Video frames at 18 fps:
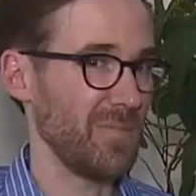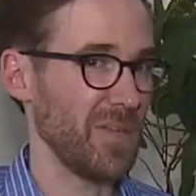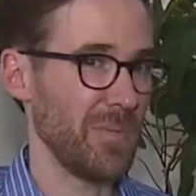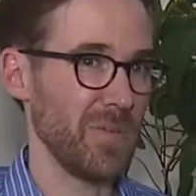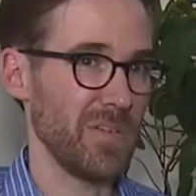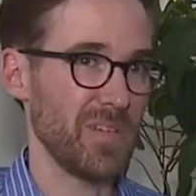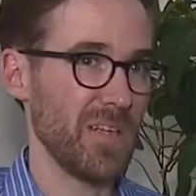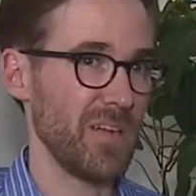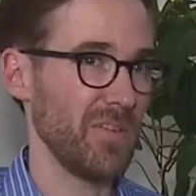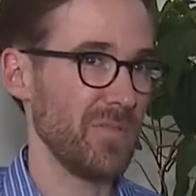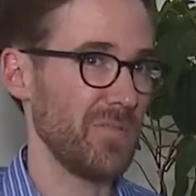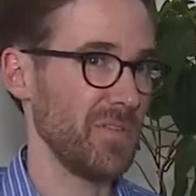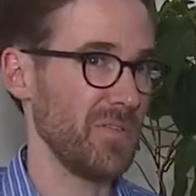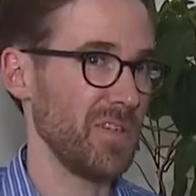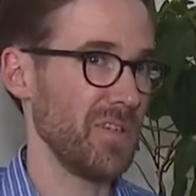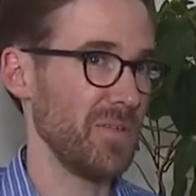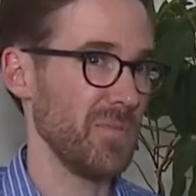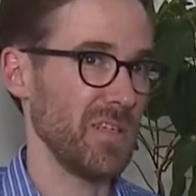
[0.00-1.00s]
maybe 10 or
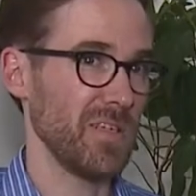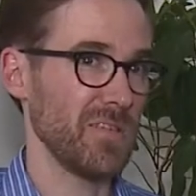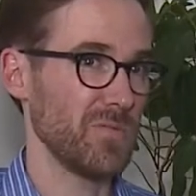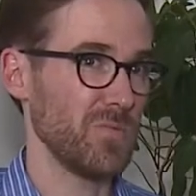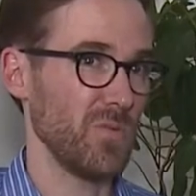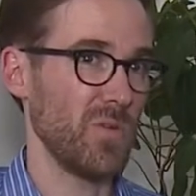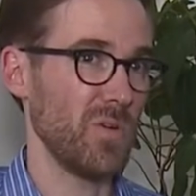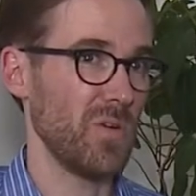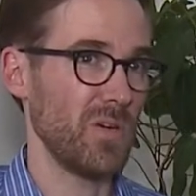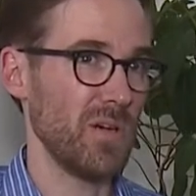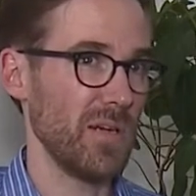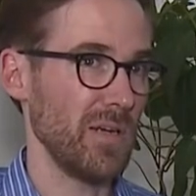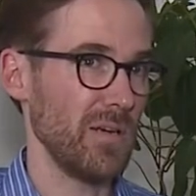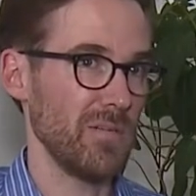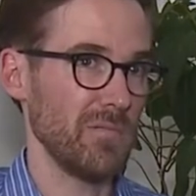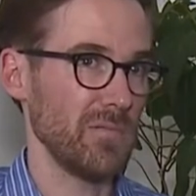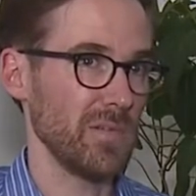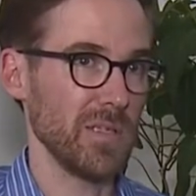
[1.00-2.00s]
15 minutes more, I
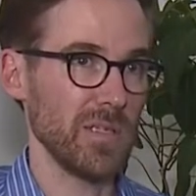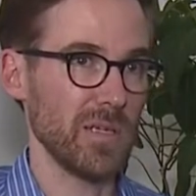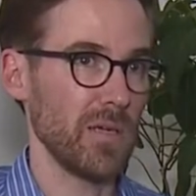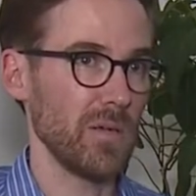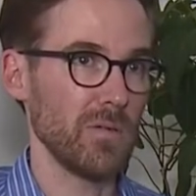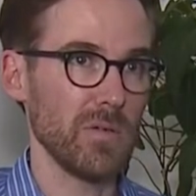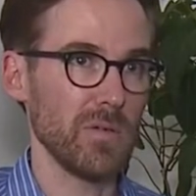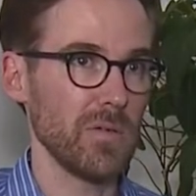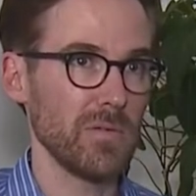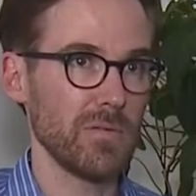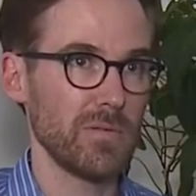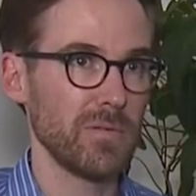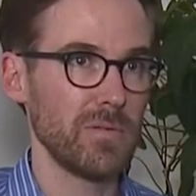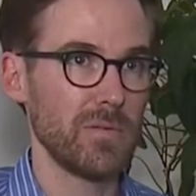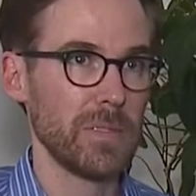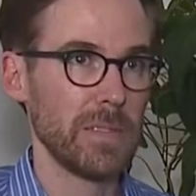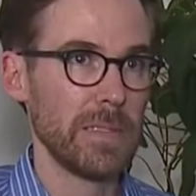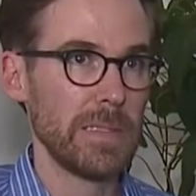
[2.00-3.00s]
don't think I would have
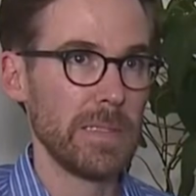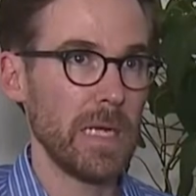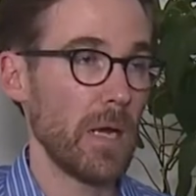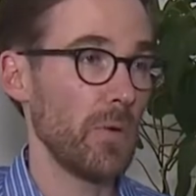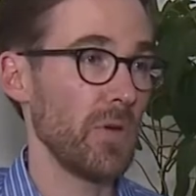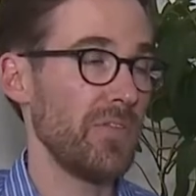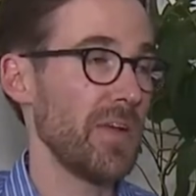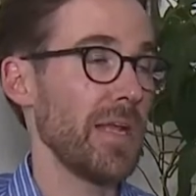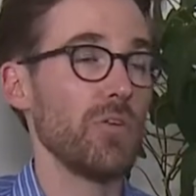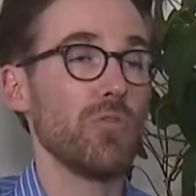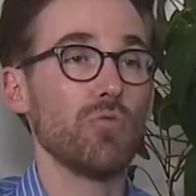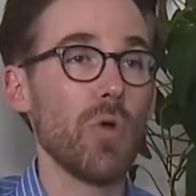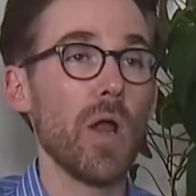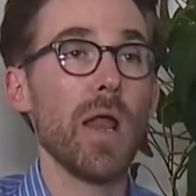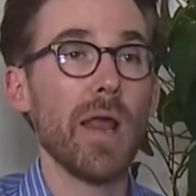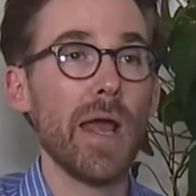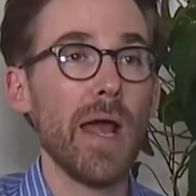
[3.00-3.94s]
I would have had to run